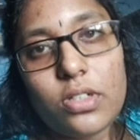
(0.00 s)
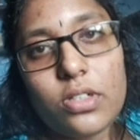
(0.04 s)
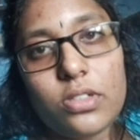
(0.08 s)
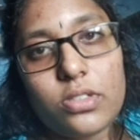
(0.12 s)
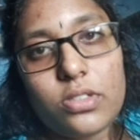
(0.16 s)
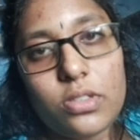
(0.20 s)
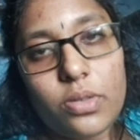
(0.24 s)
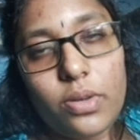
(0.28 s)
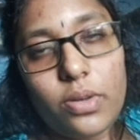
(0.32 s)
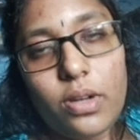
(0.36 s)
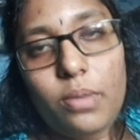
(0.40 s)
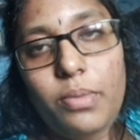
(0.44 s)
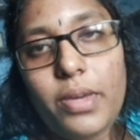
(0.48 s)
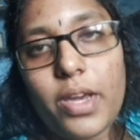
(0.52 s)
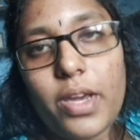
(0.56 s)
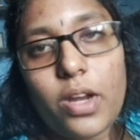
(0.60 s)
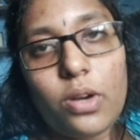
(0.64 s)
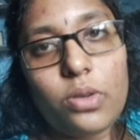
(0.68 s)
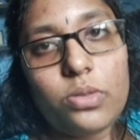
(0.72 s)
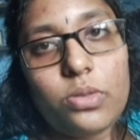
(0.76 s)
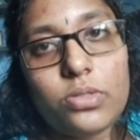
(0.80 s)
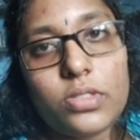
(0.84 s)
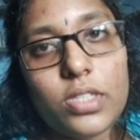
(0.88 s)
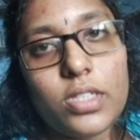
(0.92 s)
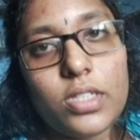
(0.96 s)
So we'll be
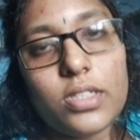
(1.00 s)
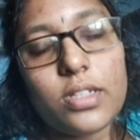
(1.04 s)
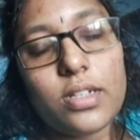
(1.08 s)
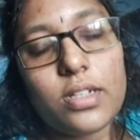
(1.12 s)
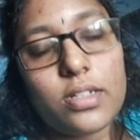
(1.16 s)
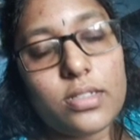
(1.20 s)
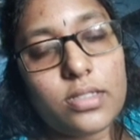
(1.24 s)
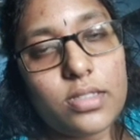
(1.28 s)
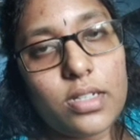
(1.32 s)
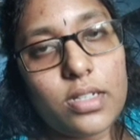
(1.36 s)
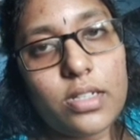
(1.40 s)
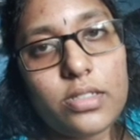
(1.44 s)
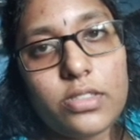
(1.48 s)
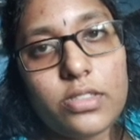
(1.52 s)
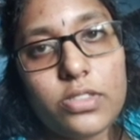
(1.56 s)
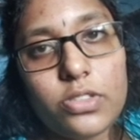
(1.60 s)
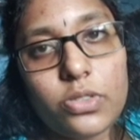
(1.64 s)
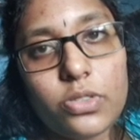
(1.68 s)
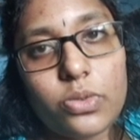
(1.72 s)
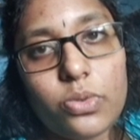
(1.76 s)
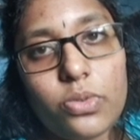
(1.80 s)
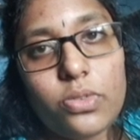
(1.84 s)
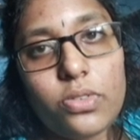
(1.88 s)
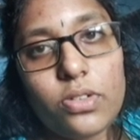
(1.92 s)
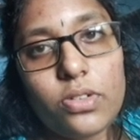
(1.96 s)
announcing the results
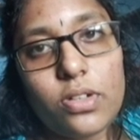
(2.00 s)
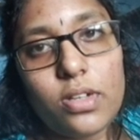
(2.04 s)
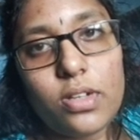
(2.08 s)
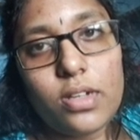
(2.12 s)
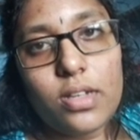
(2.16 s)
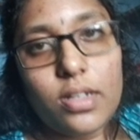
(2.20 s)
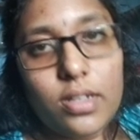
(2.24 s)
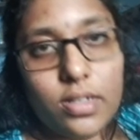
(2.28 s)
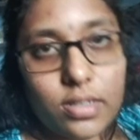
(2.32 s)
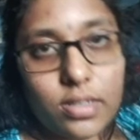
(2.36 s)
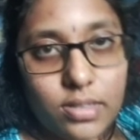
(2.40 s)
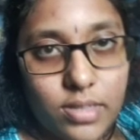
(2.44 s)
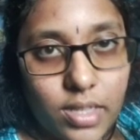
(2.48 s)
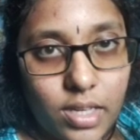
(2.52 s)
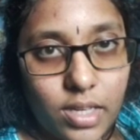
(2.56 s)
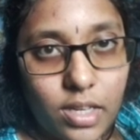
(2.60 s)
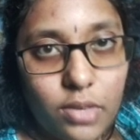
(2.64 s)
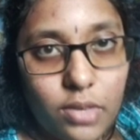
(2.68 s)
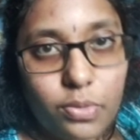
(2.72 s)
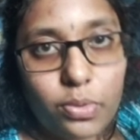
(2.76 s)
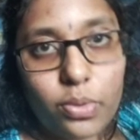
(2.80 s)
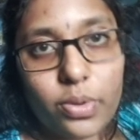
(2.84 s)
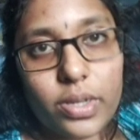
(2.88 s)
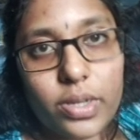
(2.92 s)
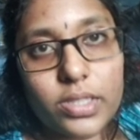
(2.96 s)
soon.
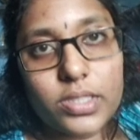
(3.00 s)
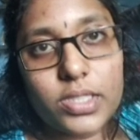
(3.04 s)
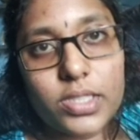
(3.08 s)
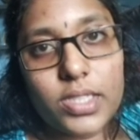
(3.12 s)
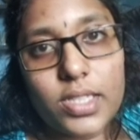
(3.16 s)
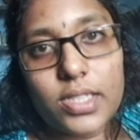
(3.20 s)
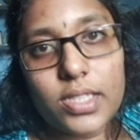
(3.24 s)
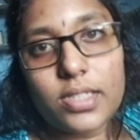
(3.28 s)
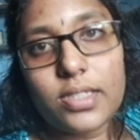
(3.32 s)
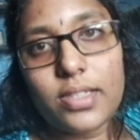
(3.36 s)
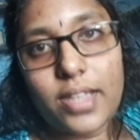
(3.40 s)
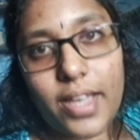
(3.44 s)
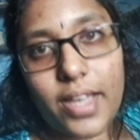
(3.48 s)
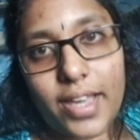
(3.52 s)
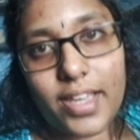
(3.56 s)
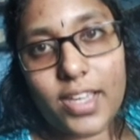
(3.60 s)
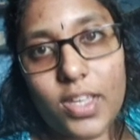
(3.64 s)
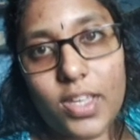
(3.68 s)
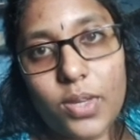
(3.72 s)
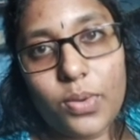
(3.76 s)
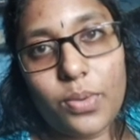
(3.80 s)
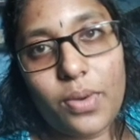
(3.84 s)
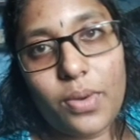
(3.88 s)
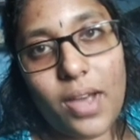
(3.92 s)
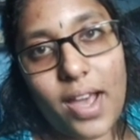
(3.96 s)
Thank you for watching.
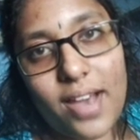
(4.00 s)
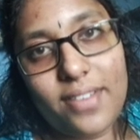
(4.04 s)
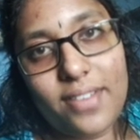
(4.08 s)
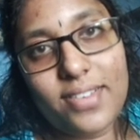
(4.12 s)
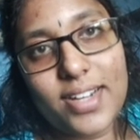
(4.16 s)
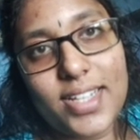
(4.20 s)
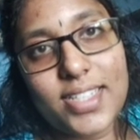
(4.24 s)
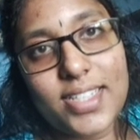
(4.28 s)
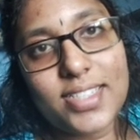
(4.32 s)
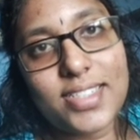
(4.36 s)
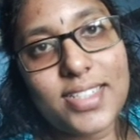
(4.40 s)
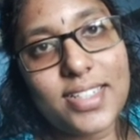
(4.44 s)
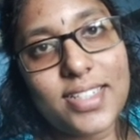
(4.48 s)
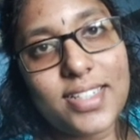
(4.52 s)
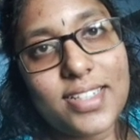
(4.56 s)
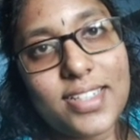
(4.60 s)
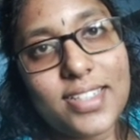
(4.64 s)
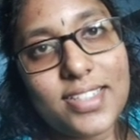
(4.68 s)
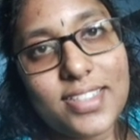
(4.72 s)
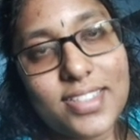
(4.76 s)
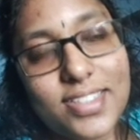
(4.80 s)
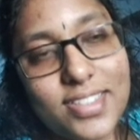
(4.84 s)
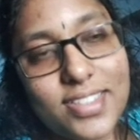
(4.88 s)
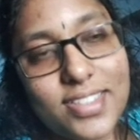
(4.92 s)
Thank you. Have a nice day.